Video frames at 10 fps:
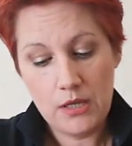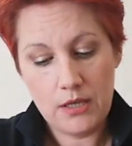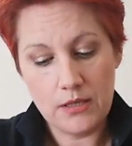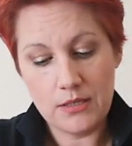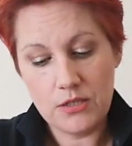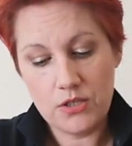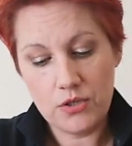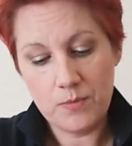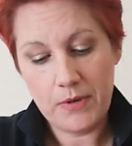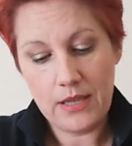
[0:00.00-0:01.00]
Because it's
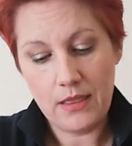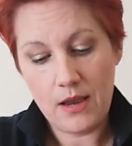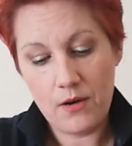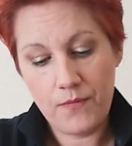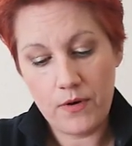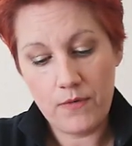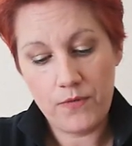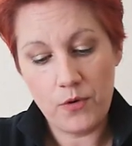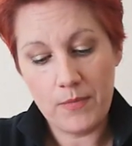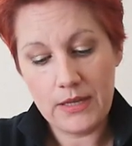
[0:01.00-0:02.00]
just been in there for a
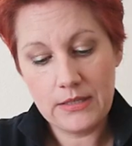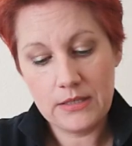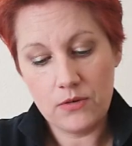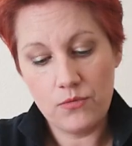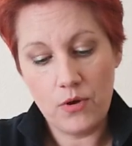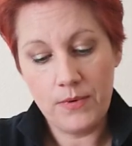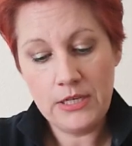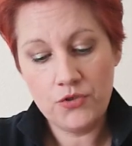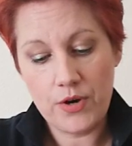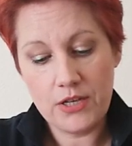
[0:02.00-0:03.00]
few minutes. So a wee
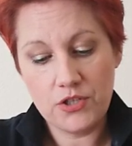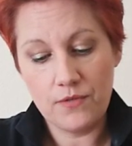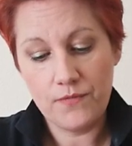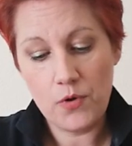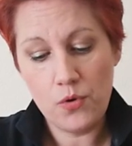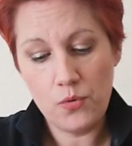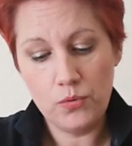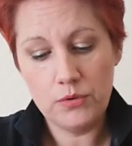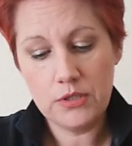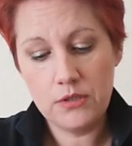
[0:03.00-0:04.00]
stretch and
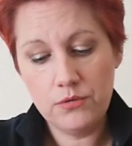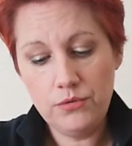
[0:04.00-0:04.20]
fold.